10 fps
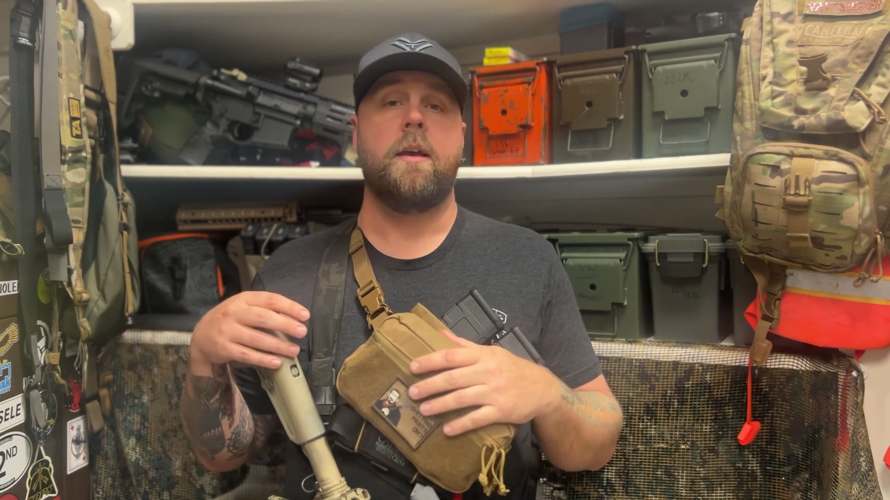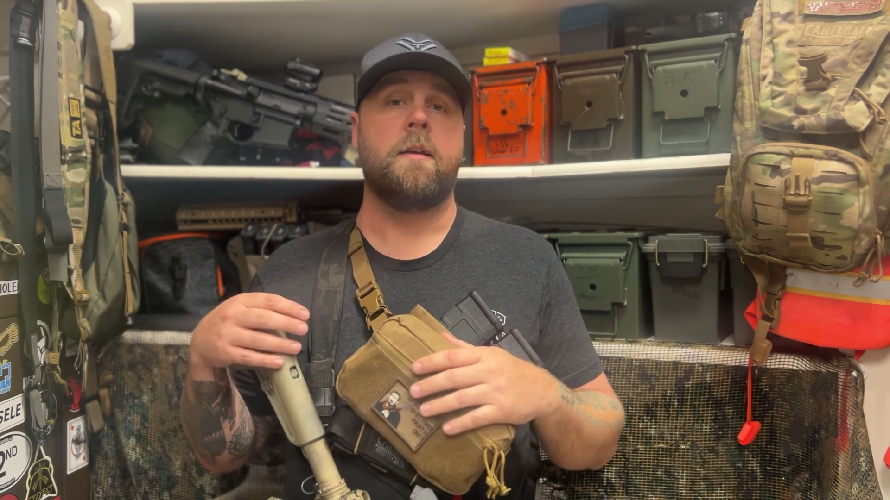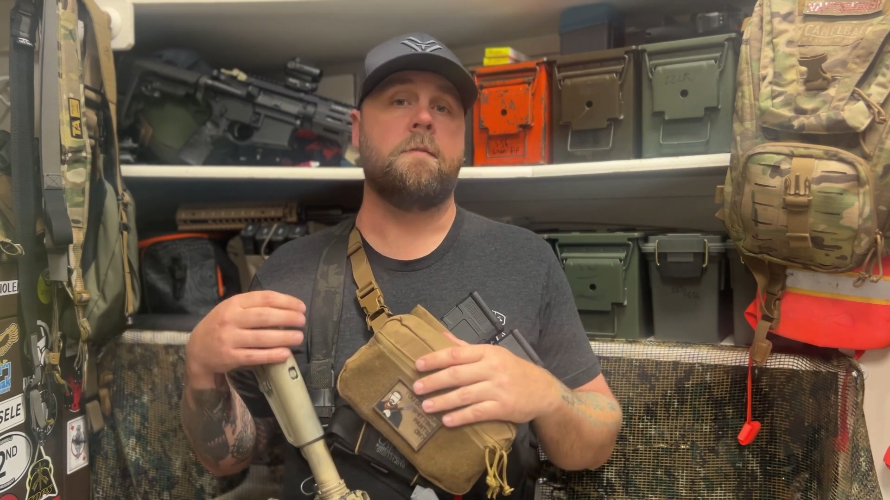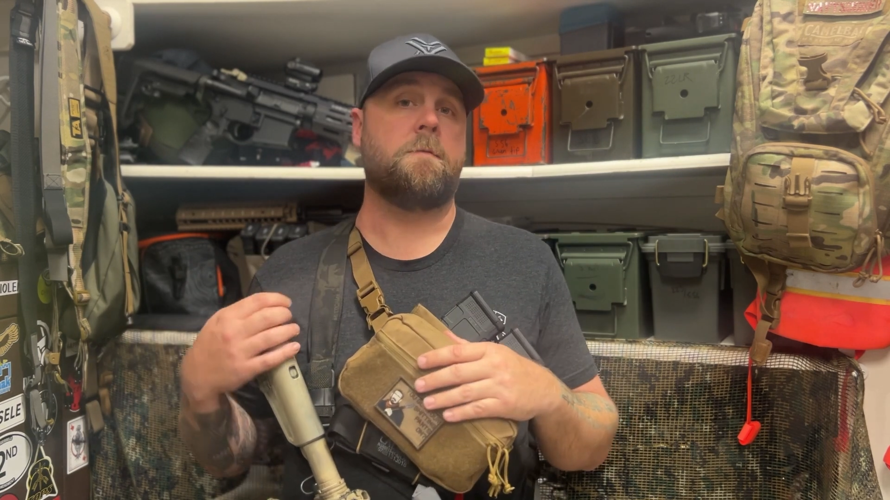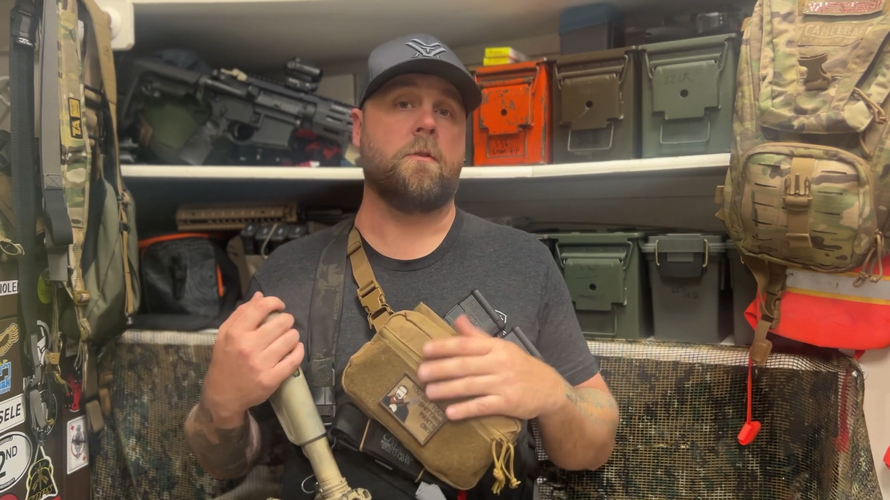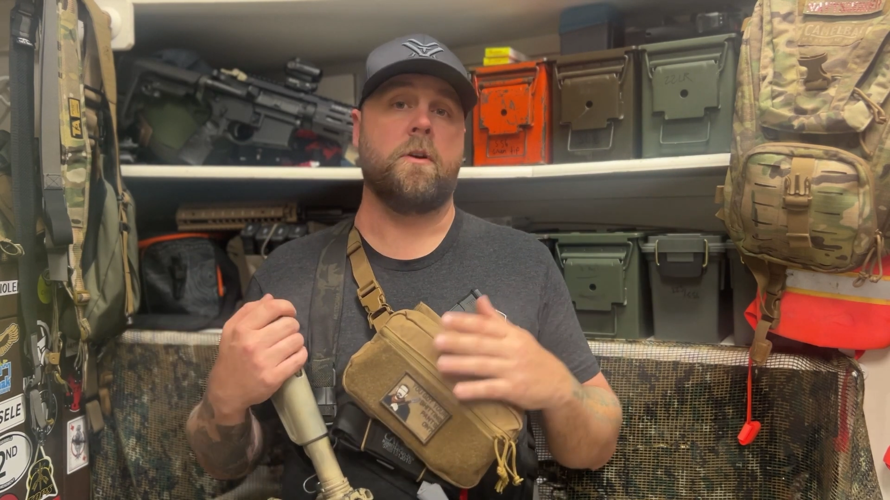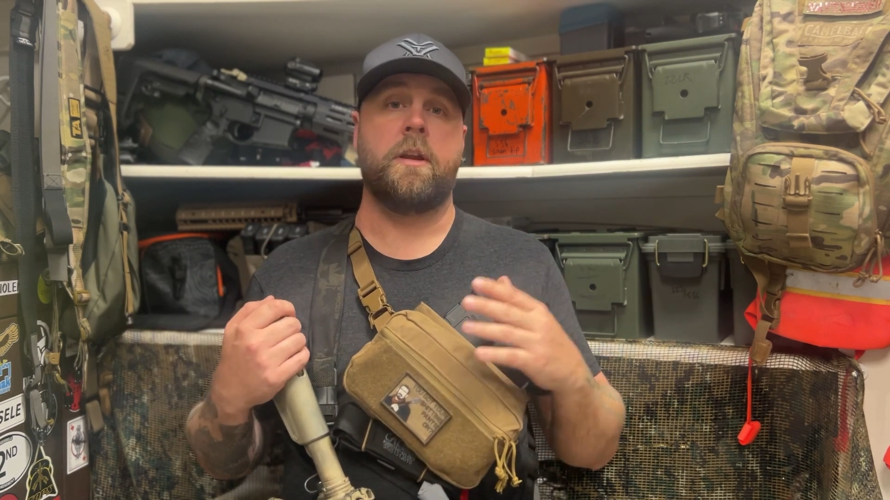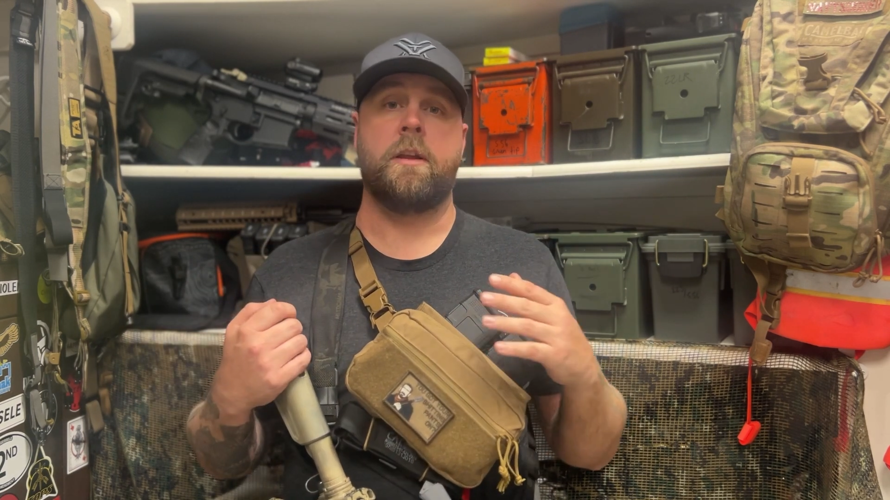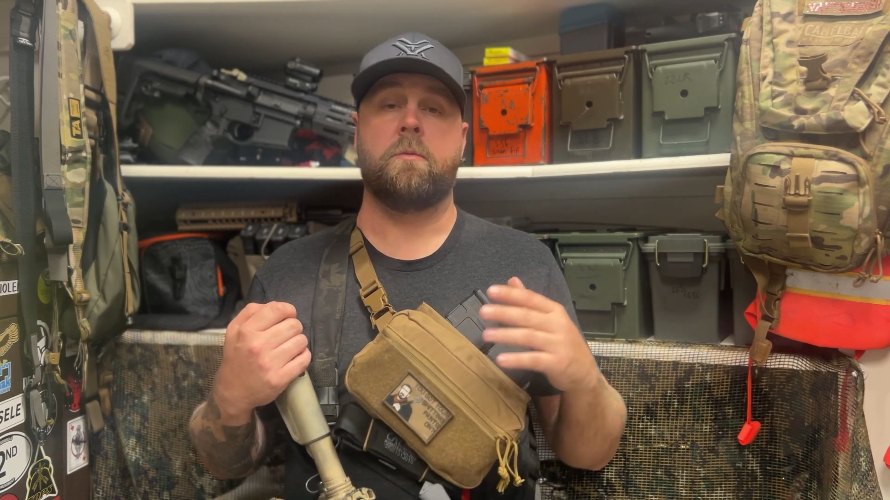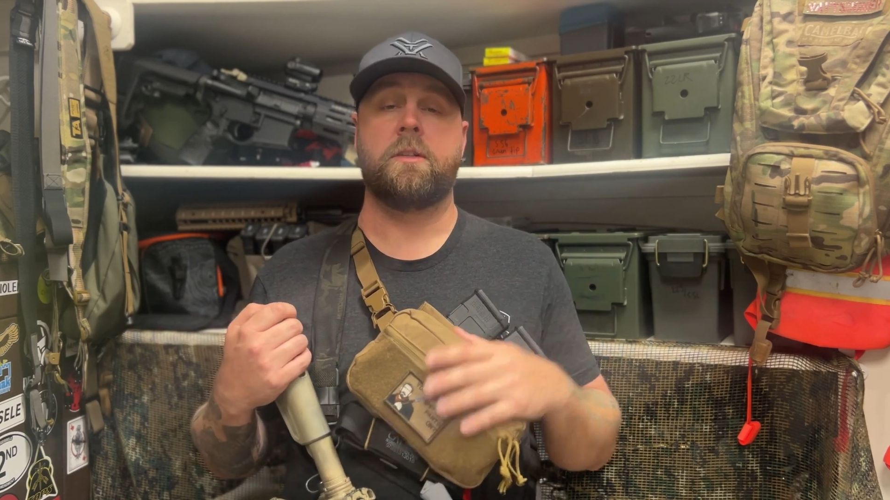If for
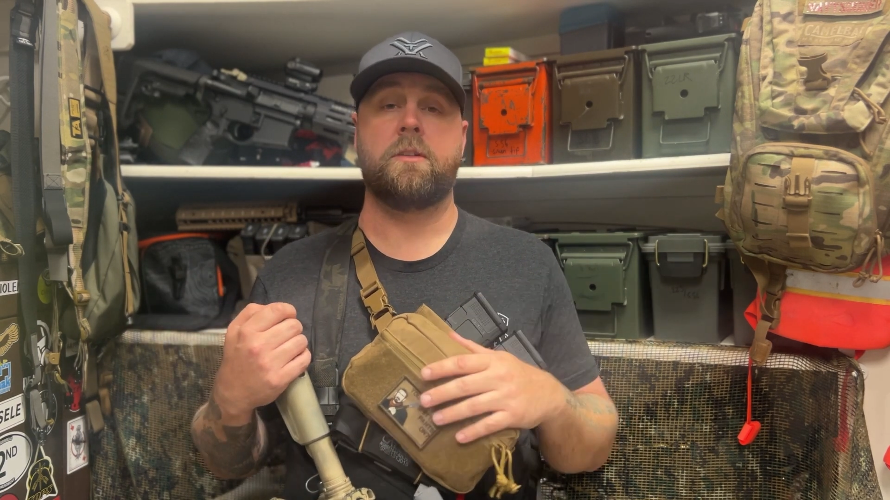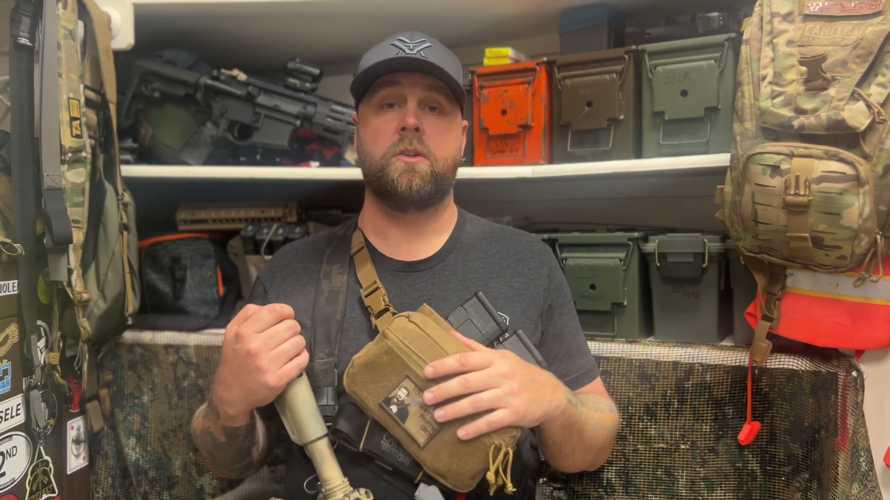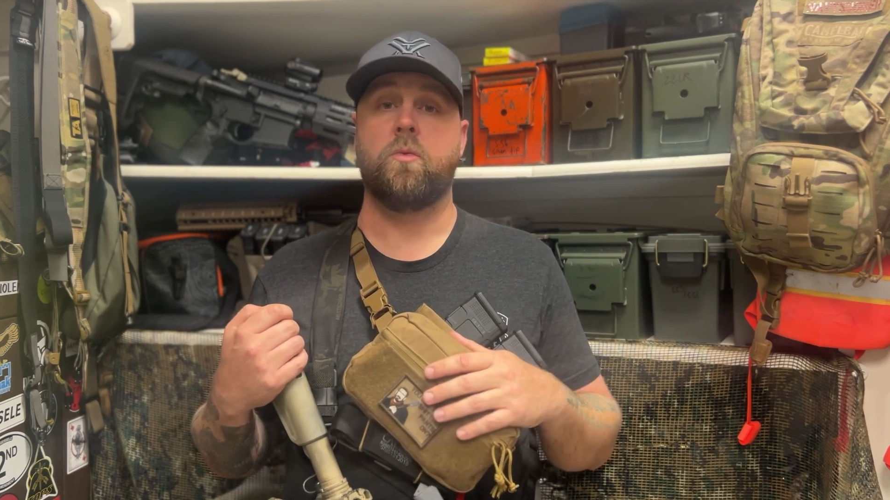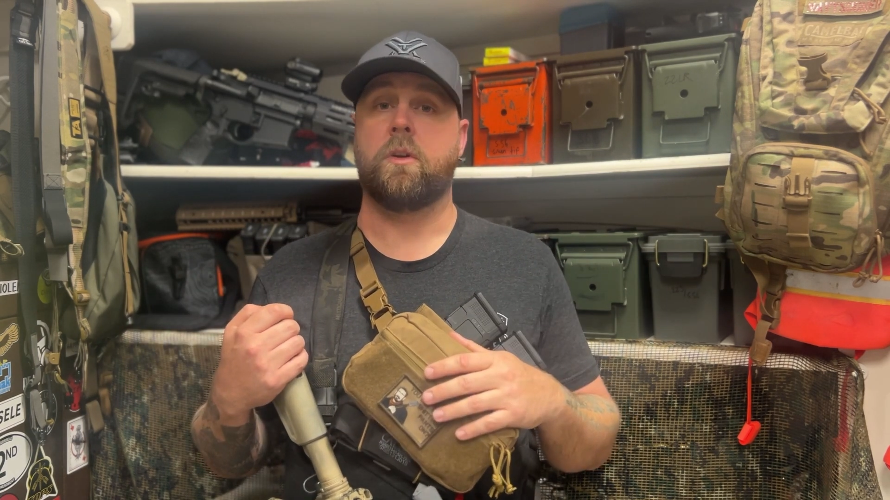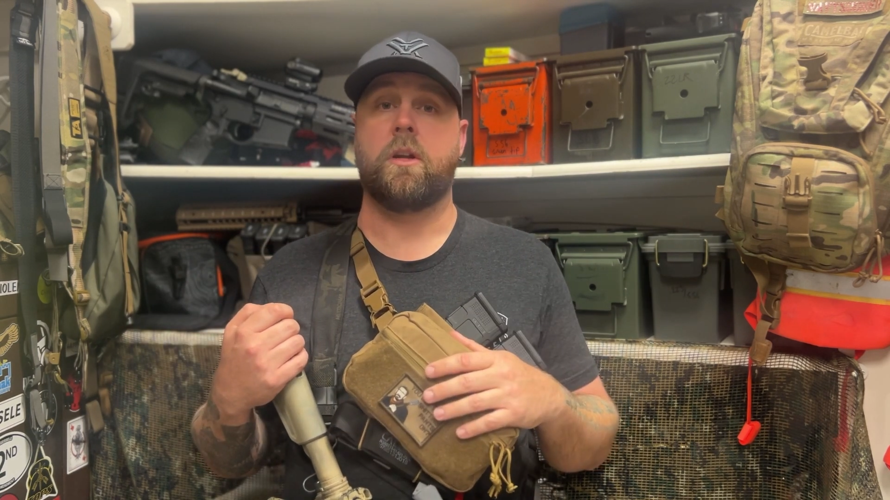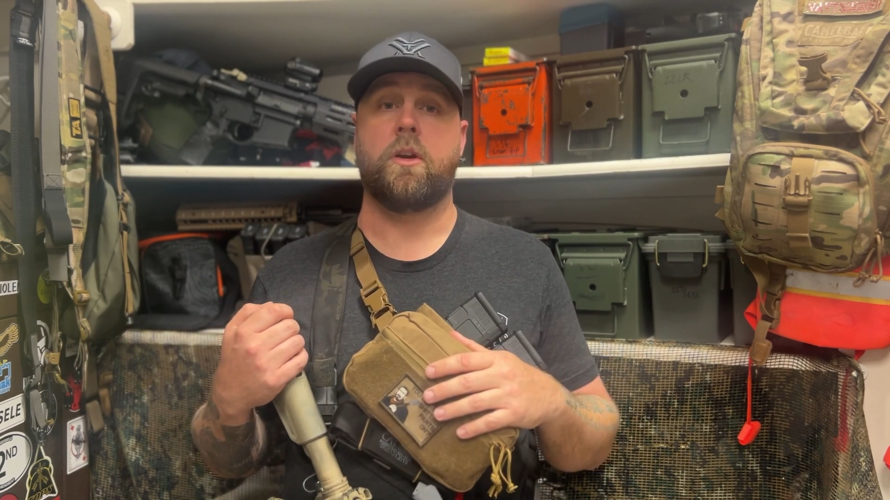any reason you were going to